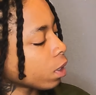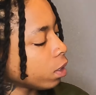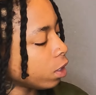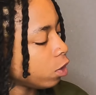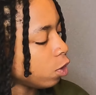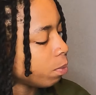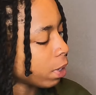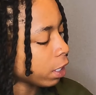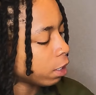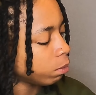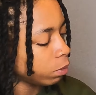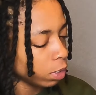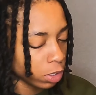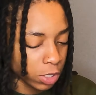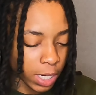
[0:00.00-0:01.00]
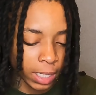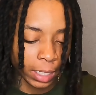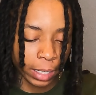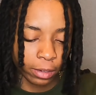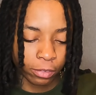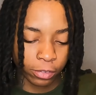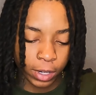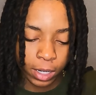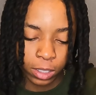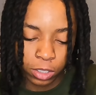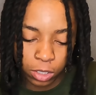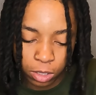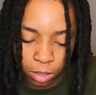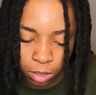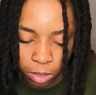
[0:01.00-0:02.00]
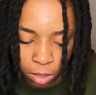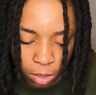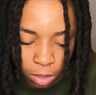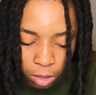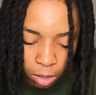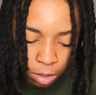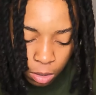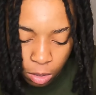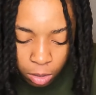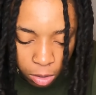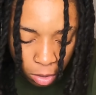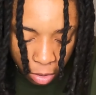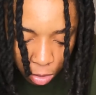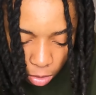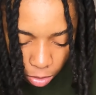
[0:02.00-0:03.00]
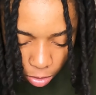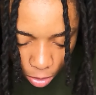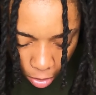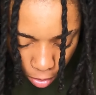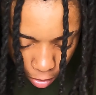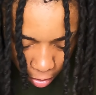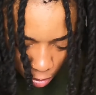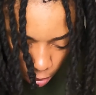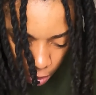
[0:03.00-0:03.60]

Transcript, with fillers: And they do make them look dry like fresh. So,